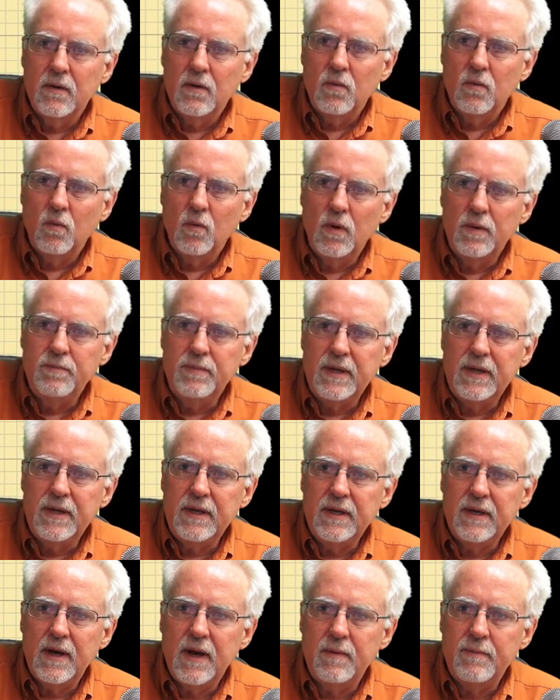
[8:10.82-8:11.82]
would
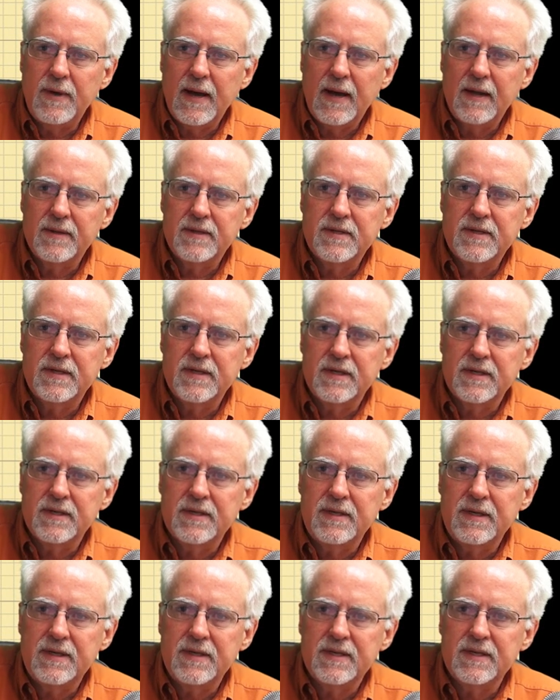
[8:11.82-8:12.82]
be about
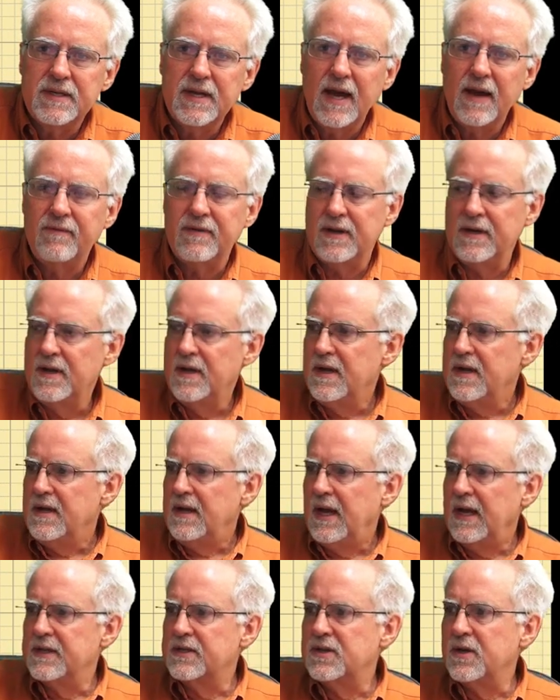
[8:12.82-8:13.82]
sixty-seven.
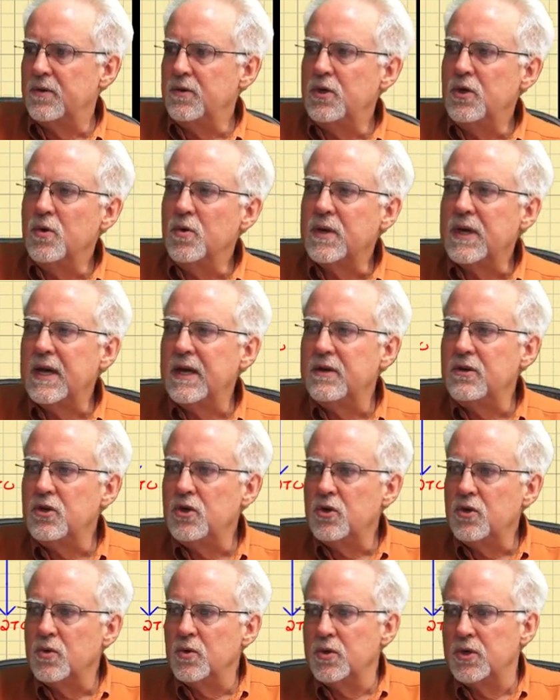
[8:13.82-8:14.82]
And so you can
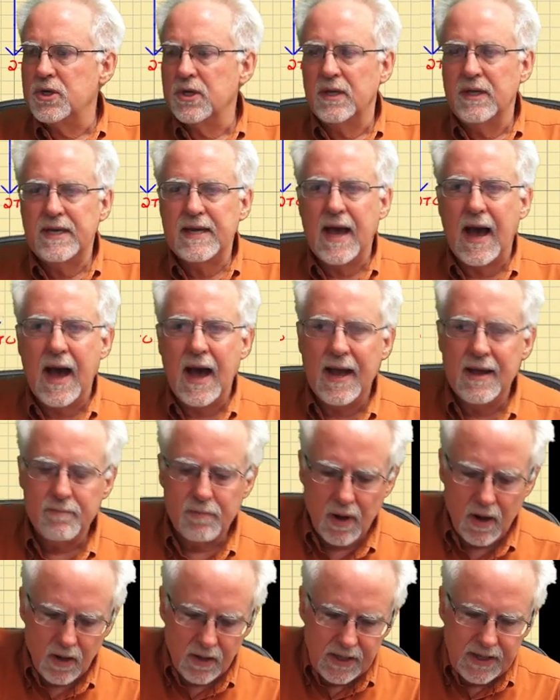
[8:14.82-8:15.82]
usually
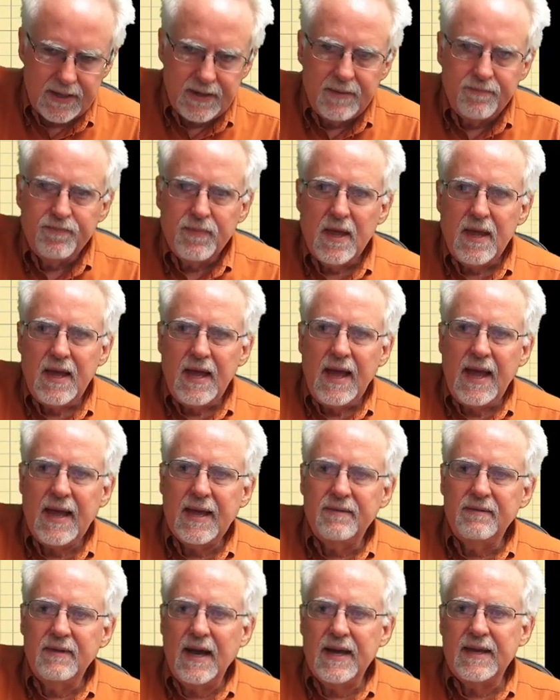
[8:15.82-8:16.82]
eyeball it,
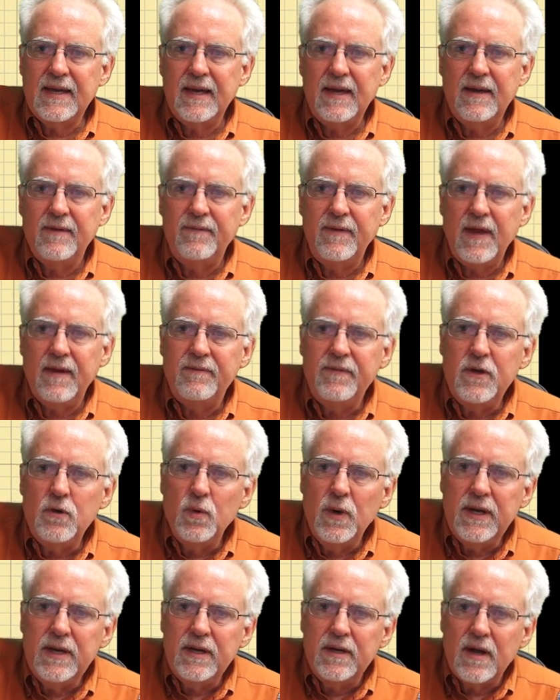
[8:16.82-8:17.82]
and like if, if you
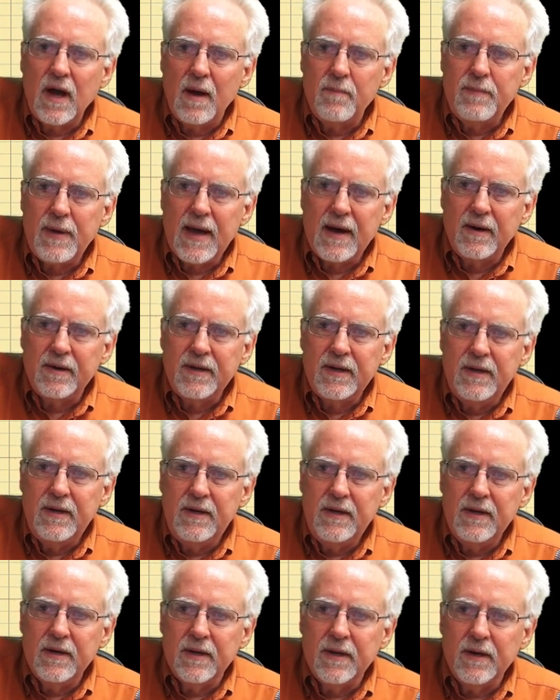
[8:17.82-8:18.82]
ended up out
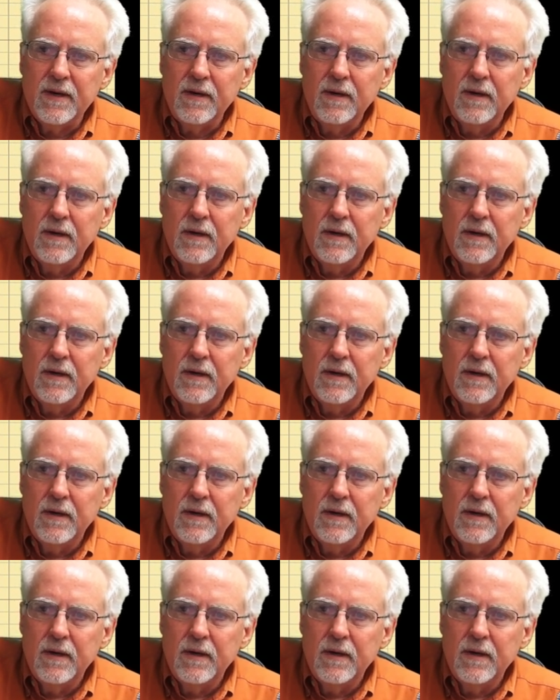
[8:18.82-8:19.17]
here,